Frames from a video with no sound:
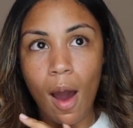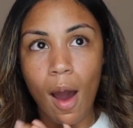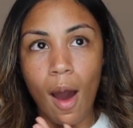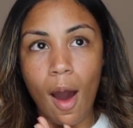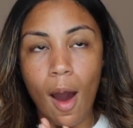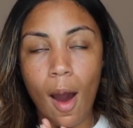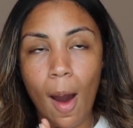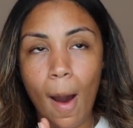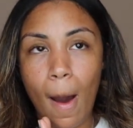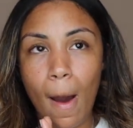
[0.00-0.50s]

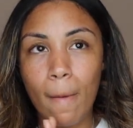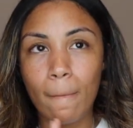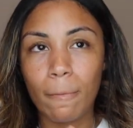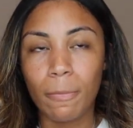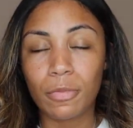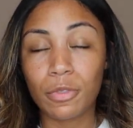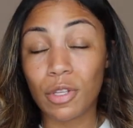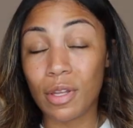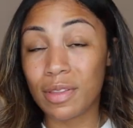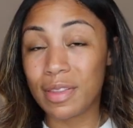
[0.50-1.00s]

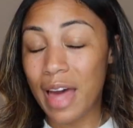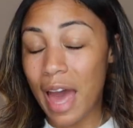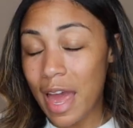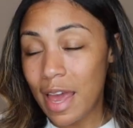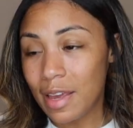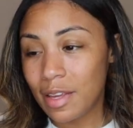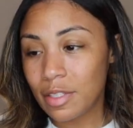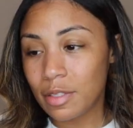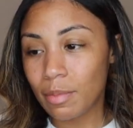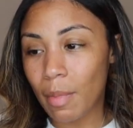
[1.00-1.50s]
Um, so
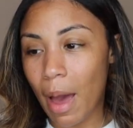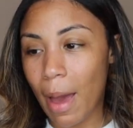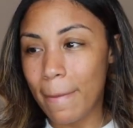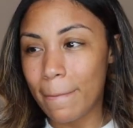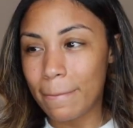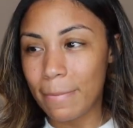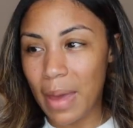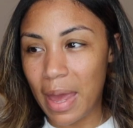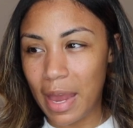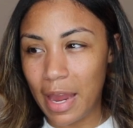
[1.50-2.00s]
that is my
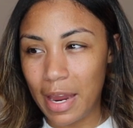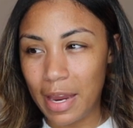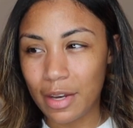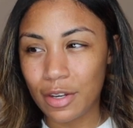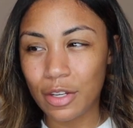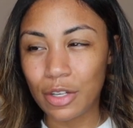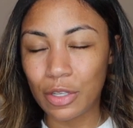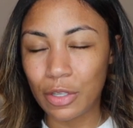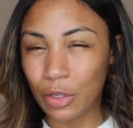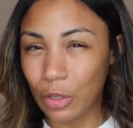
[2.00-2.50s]

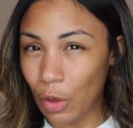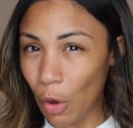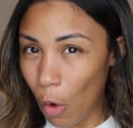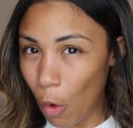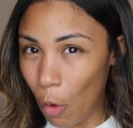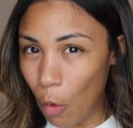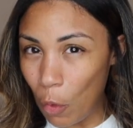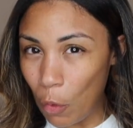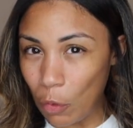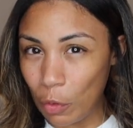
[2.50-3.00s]
main
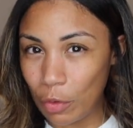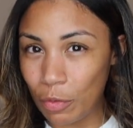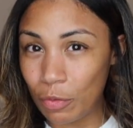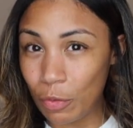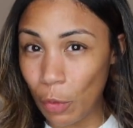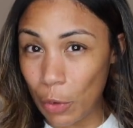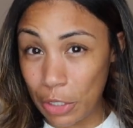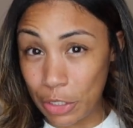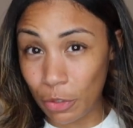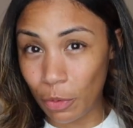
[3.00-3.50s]
goal
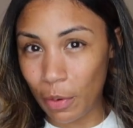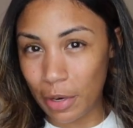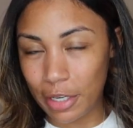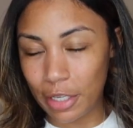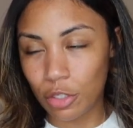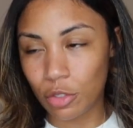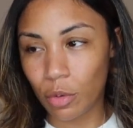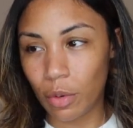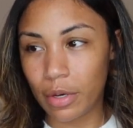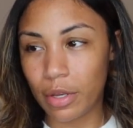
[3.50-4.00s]
for
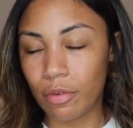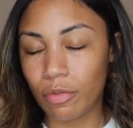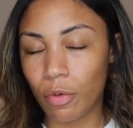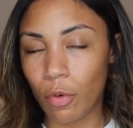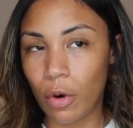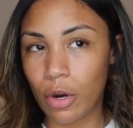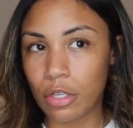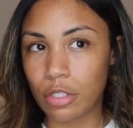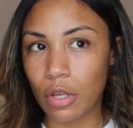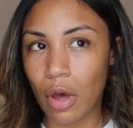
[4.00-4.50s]
twenty
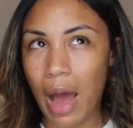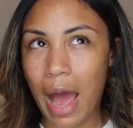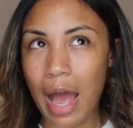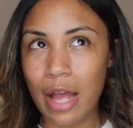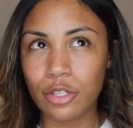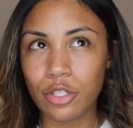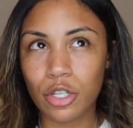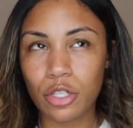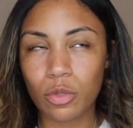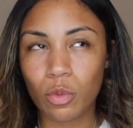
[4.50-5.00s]
twenty-four. So
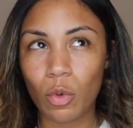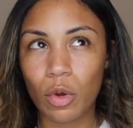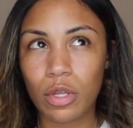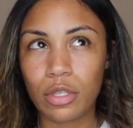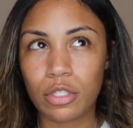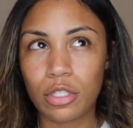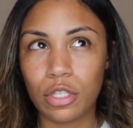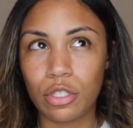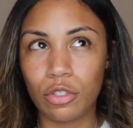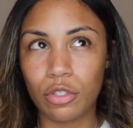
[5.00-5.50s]
I just
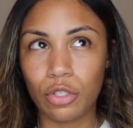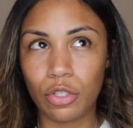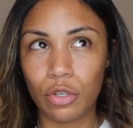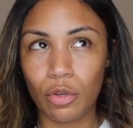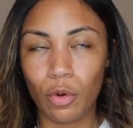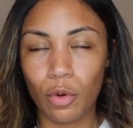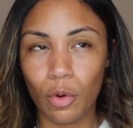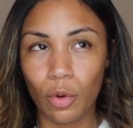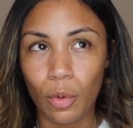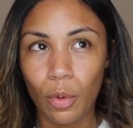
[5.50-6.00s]
want to
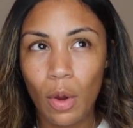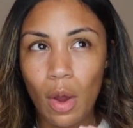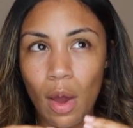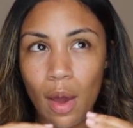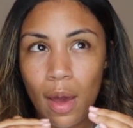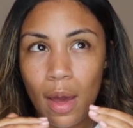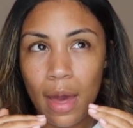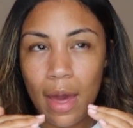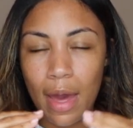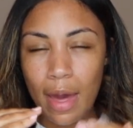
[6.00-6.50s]
do
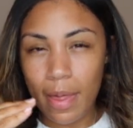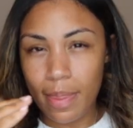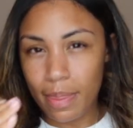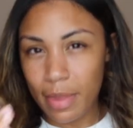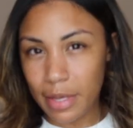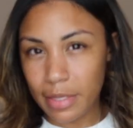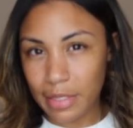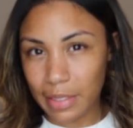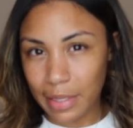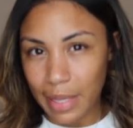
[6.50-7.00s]
in
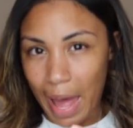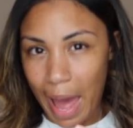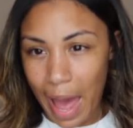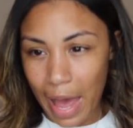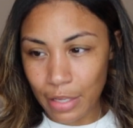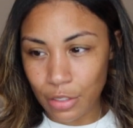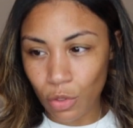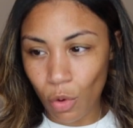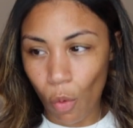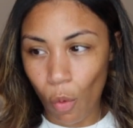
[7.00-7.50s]
this
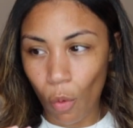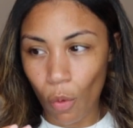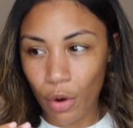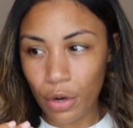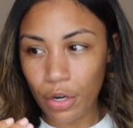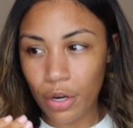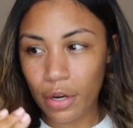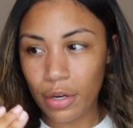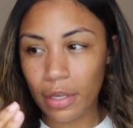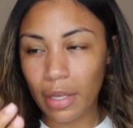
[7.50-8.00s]
last
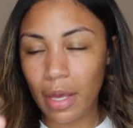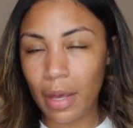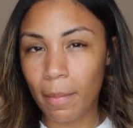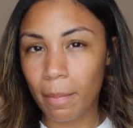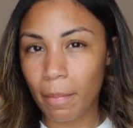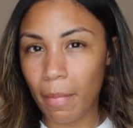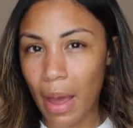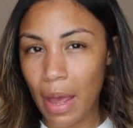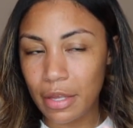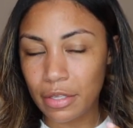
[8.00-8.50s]
quarter, get
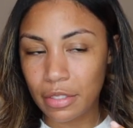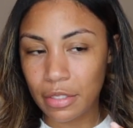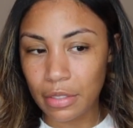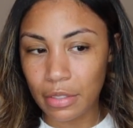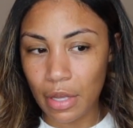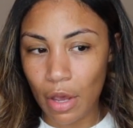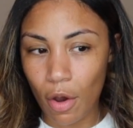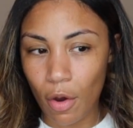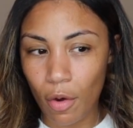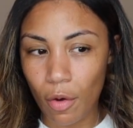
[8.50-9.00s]

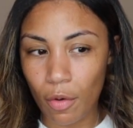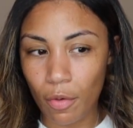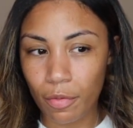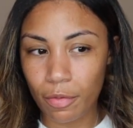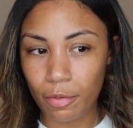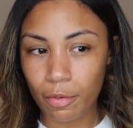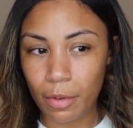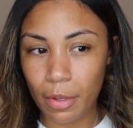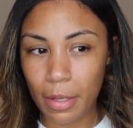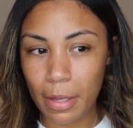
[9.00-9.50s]
myself